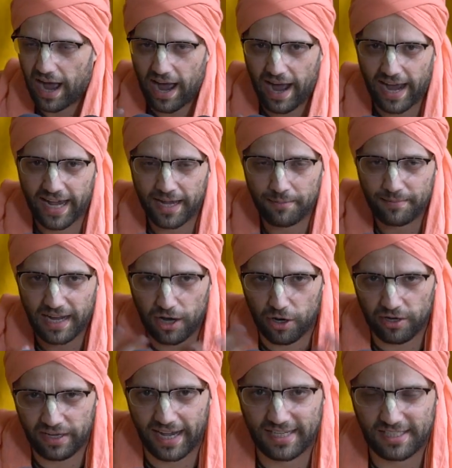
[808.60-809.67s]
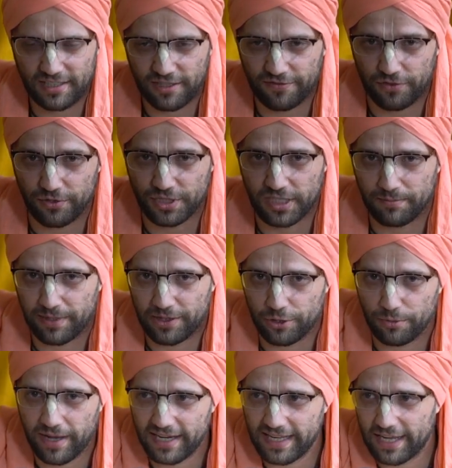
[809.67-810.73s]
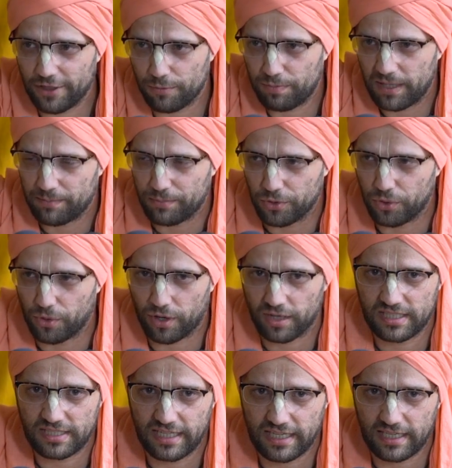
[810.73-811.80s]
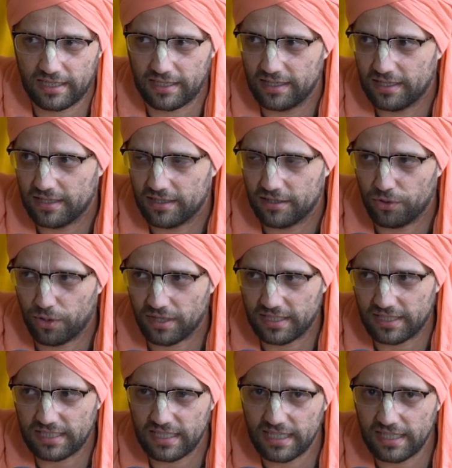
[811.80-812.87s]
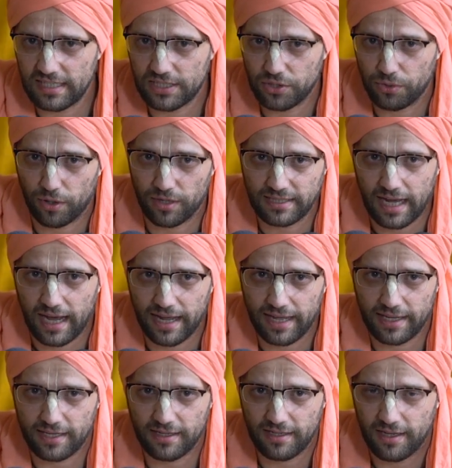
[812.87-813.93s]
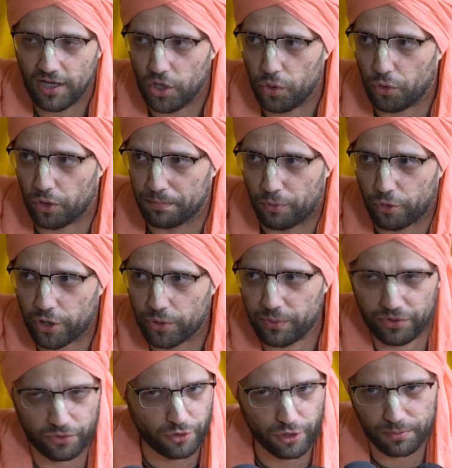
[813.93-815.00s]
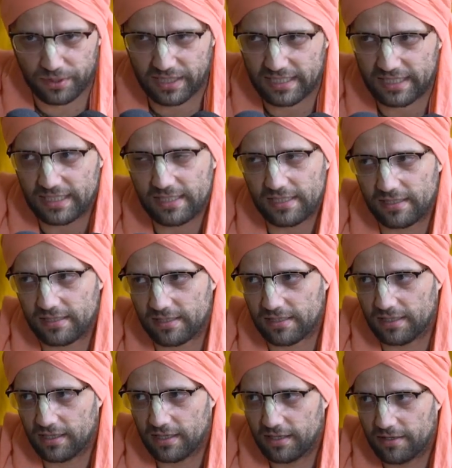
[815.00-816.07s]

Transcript: I am now nice and effulgent, but there are many other people who are sick, who are diseased, who are dying, who are born with horrible diseases.